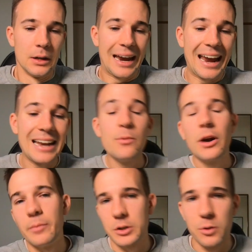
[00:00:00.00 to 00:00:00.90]
Anywhere
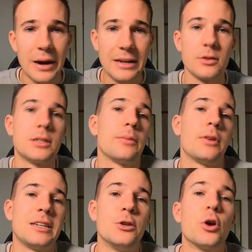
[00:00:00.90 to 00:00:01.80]
in between, so something
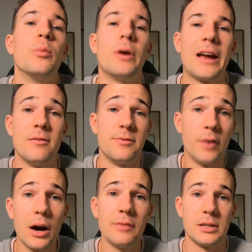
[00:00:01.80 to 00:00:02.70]
like
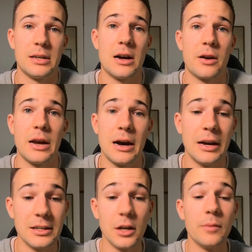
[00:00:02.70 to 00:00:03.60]
0.85 as an RER
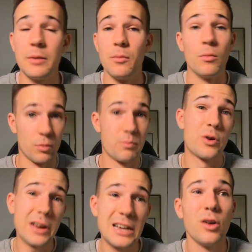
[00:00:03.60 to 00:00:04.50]
is going to be
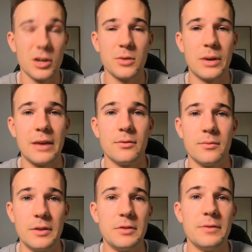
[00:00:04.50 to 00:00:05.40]
pretty close to an even
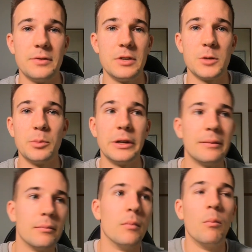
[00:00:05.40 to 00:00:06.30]
50-50 split.
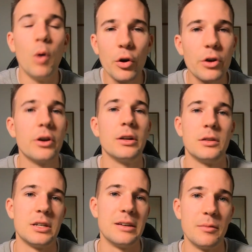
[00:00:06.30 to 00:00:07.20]
Moderate
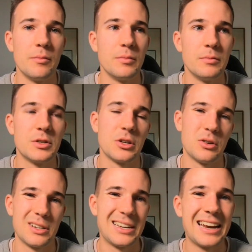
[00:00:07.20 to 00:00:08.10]
to sort
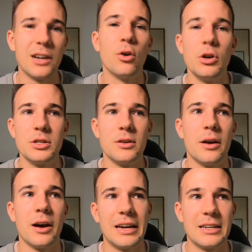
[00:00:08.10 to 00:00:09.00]
of getting closer to,
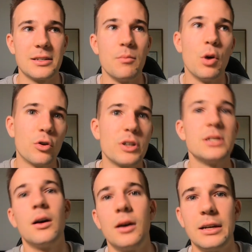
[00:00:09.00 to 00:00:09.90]
I guess, moderate to
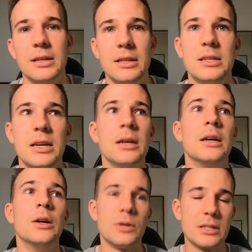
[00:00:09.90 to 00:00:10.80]
high intensity.
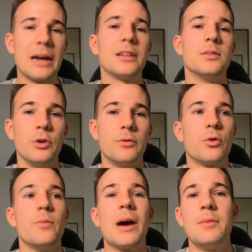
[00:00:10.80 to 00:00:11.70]
We're starting to move through
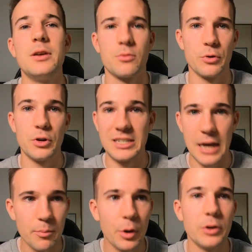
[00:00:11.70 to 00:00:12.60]
maybe through your
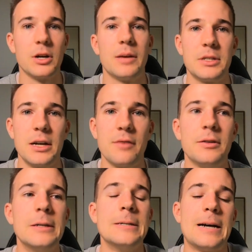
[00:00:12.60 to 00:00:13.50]
tempo type stuff.
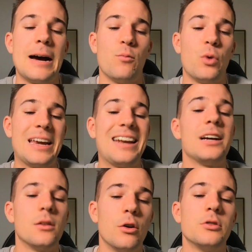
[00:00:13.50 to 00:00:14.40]
Um, we're getting
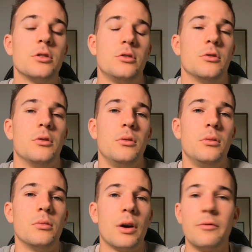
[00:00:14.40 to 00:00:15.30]
closer to
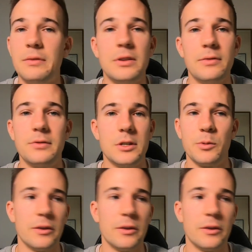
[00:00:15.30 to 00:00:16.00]
a 50-50 split.